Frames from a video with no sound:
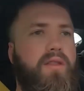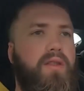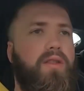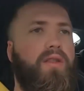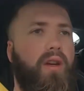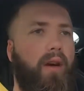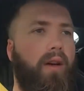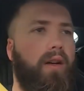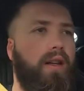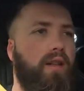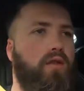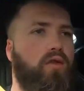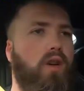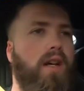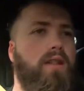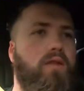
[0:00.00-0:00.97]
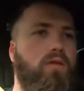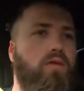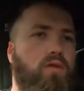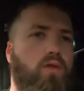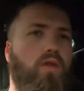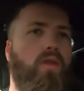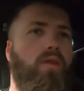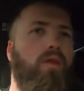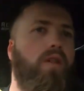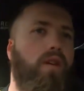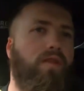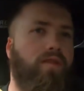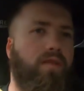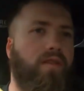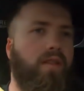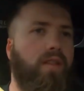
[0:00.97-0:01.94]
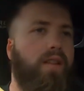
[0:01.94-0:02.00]
turning traction control off
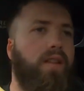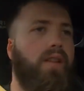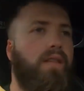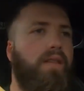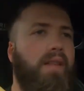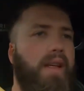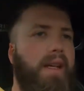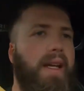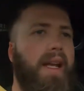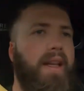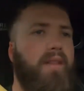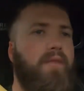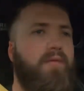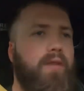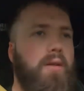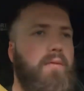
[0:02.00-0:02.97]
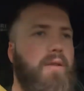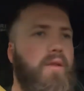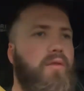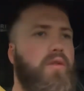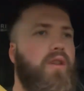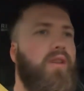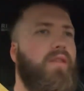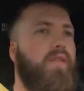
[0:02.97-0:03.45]
in the front wheel drive